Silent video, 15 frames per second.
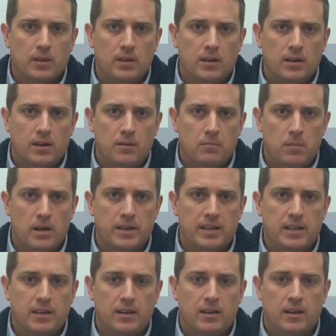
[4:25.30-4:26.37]

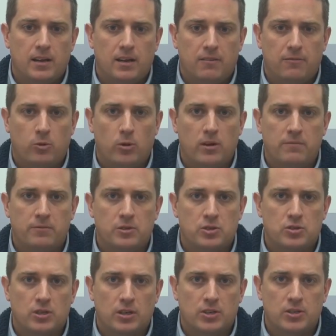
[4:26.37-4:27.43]
money for
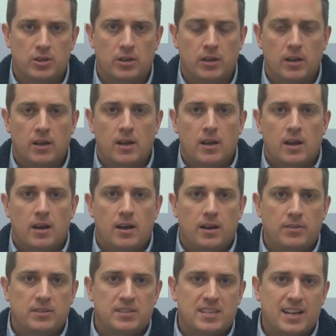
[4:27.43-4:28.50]
infrastructure.
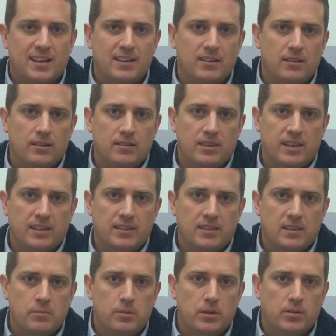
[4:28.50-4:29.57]
The second thing
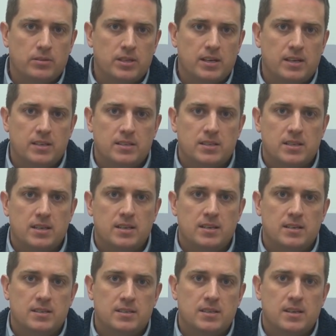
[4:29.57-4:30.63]
that the bill does
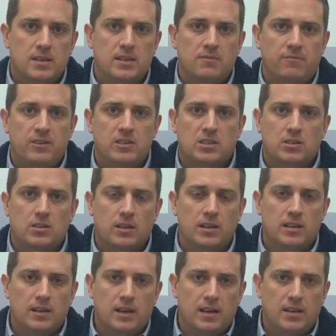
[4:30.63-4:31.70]
is in
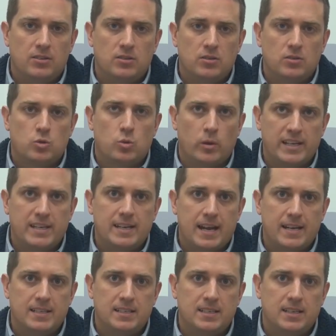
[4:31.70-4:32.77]

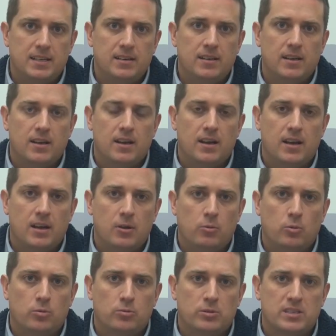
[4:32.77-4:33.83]
2019, it
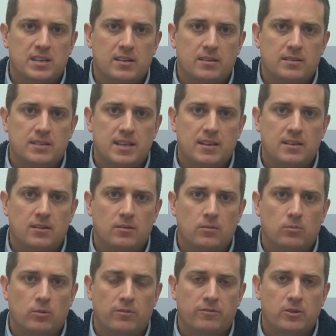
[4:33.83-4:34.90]
will send a
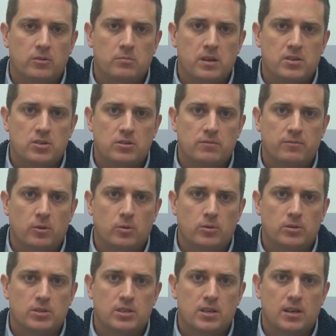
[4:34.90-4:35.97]
referred measure to
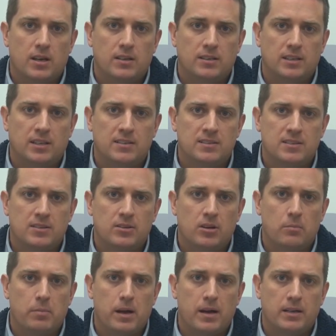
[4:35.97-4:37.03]
voters to consider
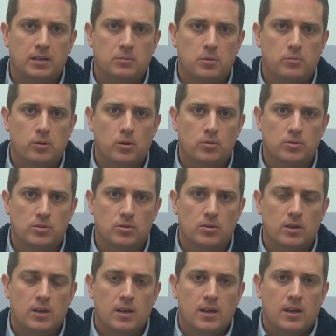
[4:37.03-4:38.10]
a bonding
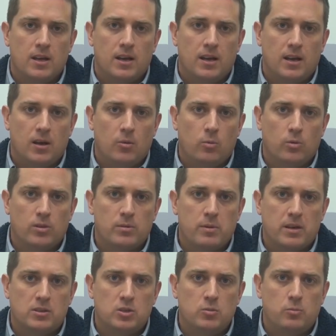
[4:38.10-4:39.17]
proposal worth
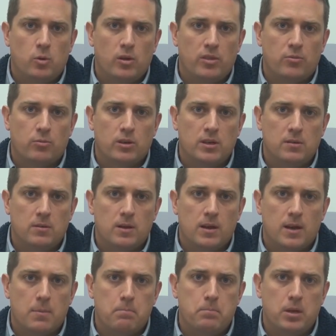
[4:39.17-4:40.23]
about
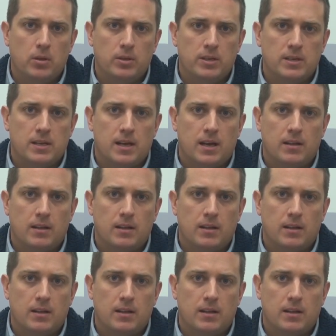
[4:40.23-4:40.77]
$2.3 billion.